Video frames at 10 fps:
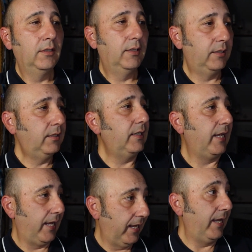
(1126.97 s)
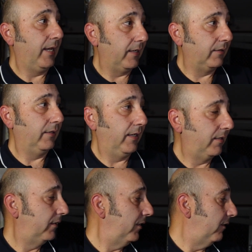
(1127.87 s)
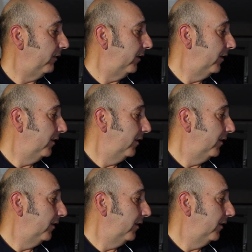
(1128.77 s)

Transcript: Yes, Jerry.